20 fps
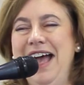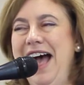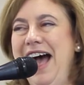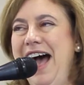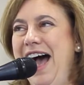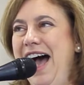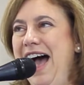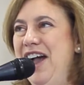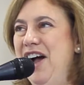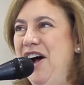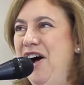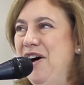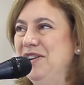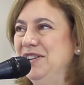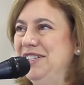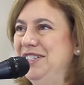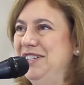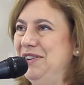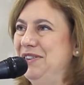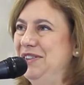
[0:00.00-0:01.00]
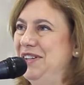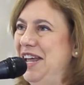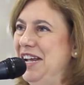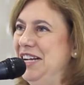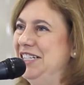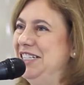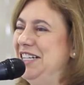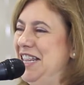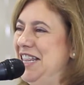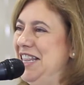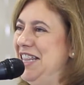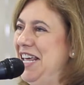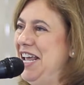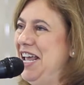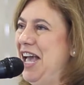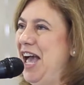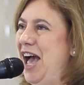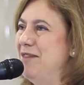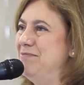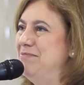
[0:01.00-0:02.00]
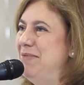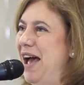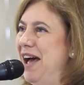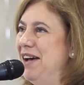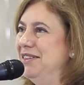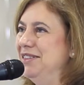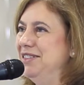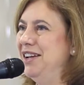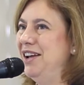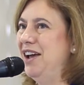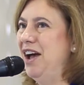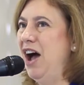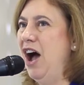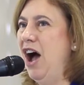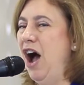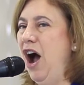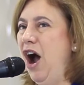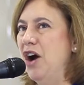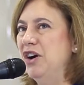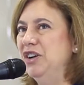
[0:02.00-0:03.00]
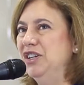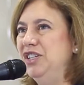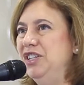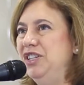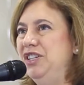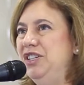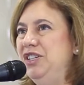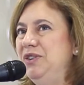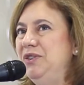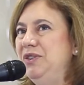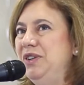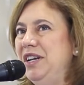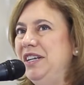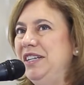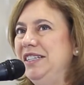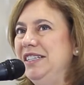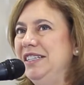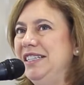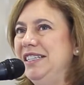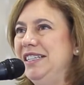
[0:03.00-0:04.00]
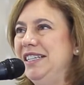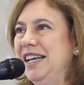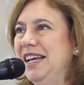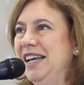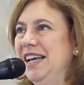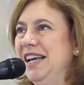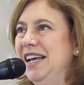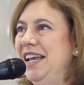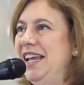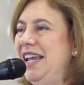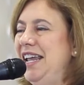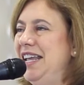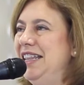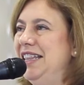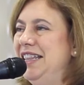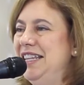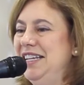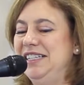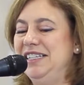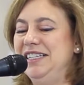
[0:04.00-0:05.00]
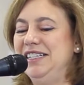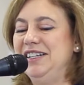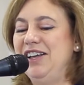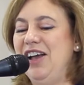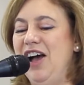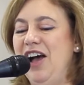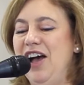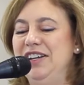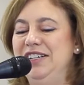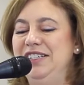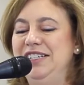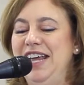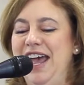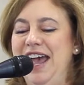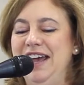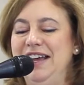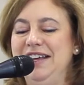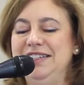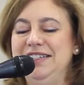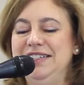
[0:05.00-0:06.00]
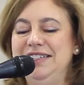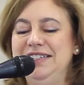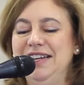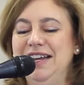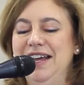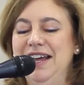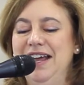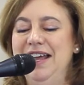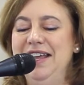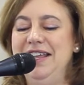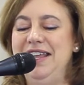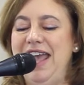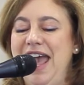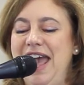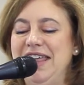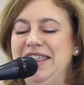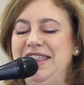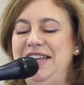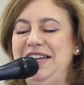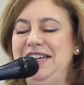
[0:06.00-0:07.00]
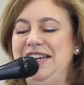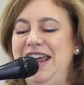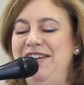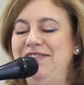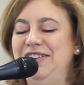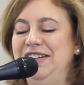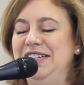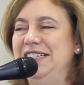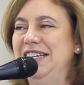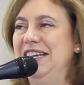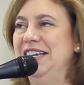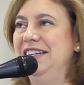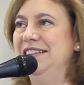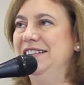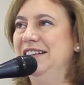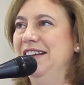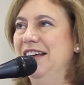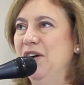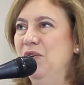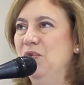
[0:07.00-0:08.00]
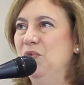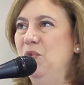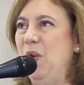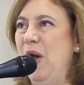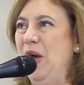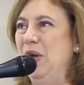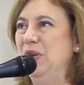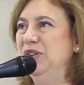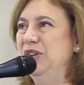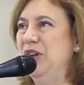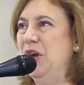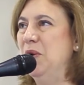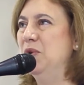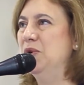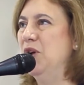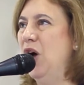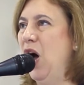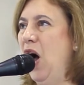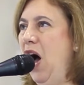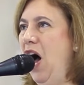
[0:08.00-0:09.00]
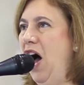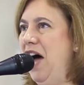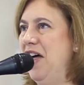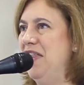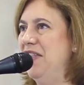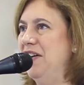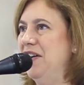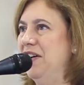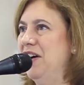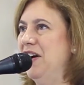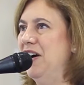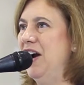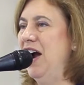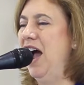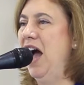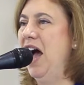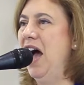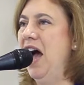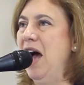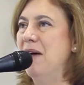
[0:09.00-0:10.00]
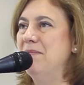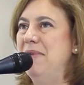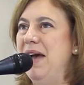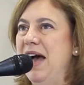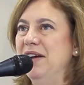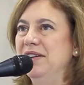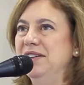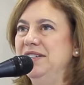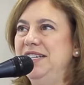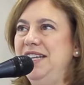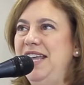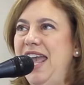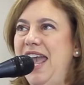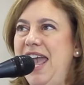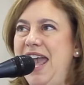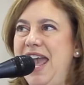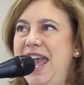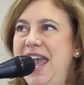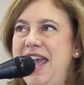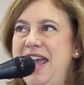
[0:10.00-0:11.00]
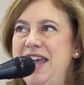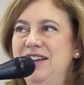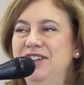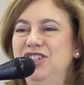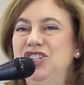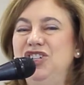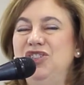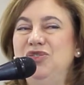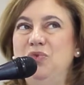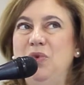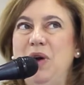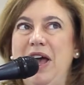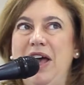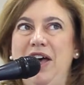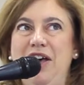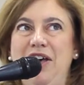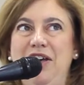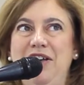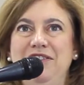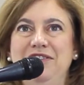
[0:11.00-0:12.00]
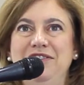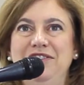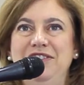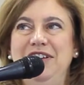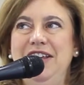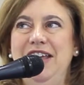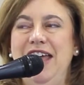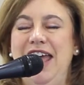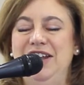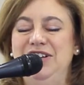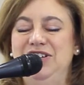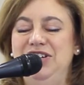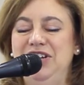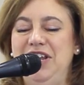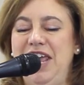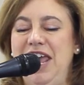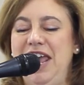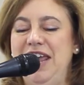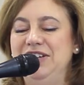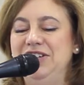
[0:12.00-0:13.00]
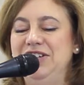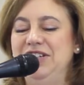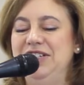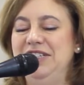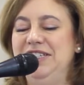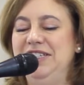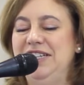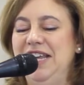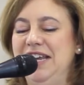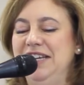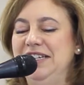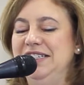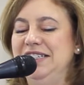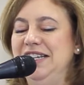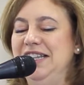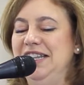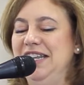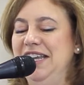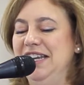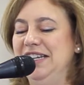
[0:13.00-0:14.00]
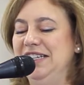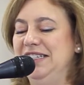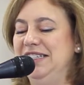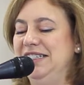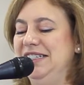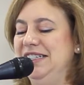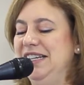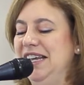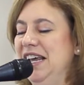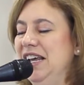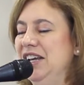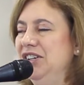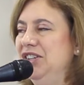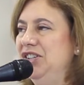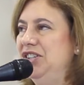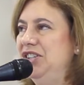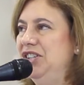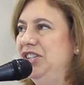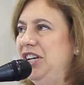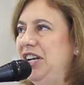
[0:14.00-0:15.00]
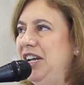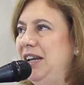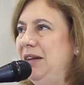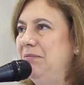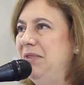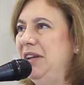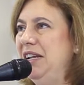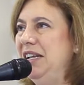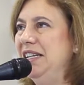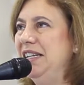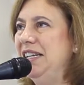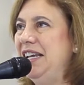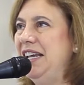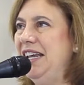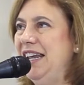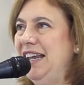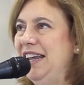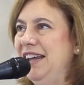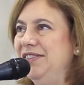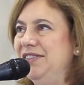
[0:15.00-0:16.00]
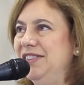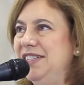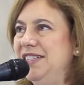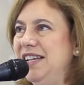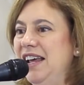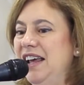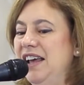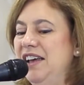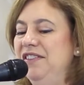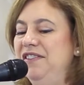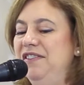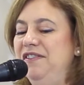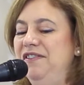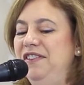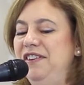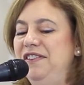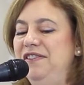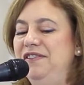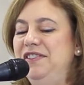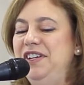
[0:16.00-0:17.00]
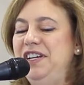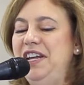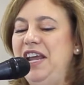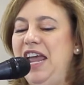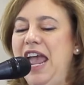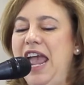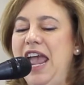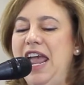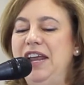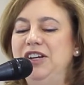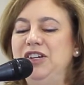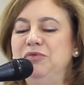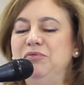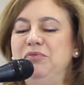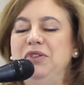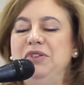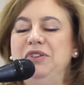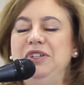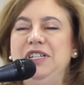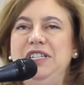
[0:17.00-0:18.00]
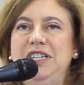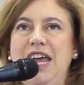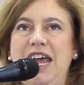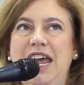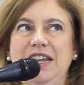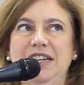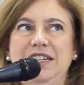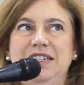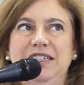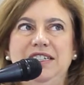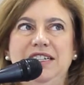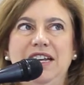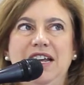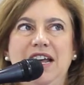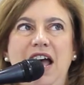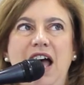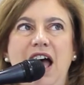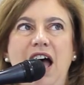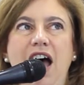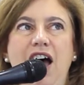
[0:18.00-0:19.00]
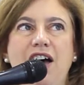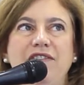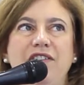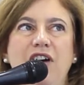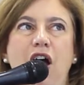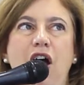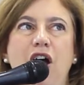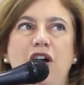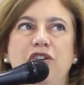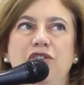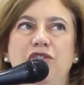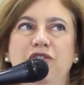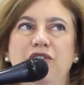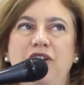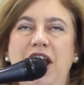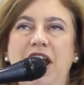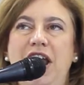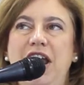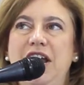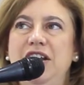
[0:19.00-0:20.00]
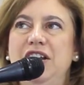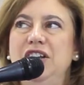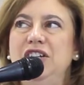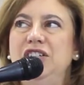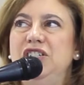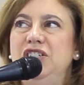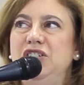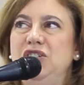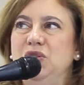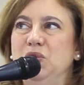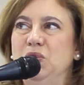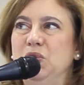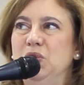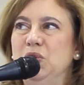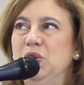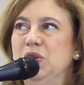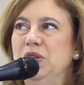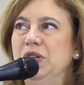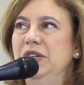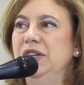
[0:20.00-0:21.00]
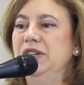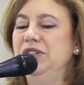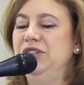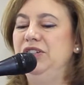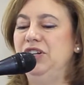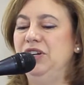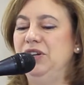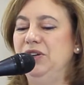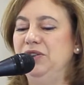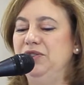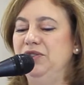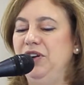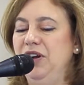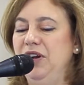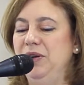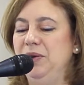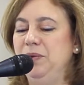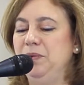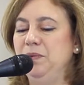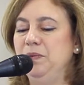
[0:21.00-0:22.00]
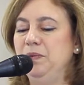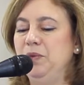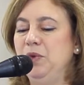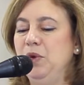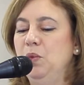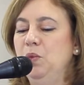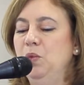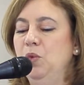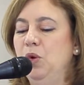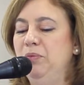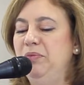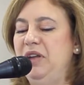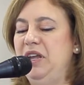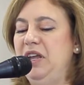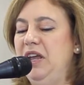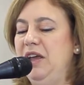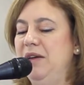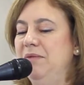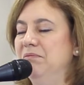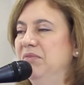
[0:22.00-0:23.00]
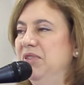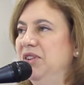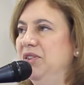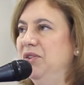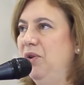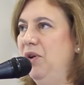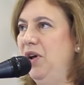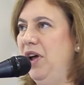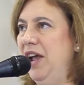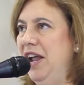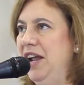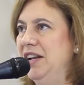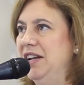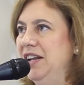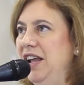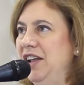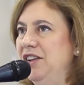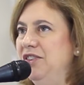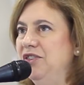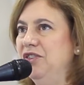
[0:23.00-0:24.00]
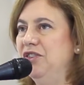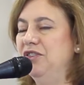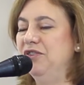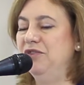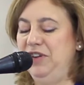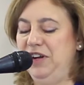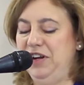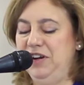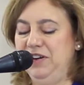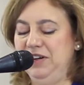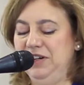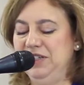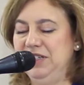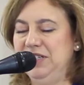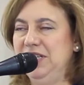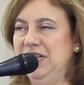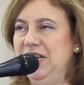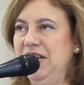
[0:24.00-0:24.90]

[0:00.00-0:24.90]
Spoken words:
I also like to think about our students in this context. Kathy Davidson, well-known author about K-12 education, says this: she believes 58% of our grade school children will be employed in careers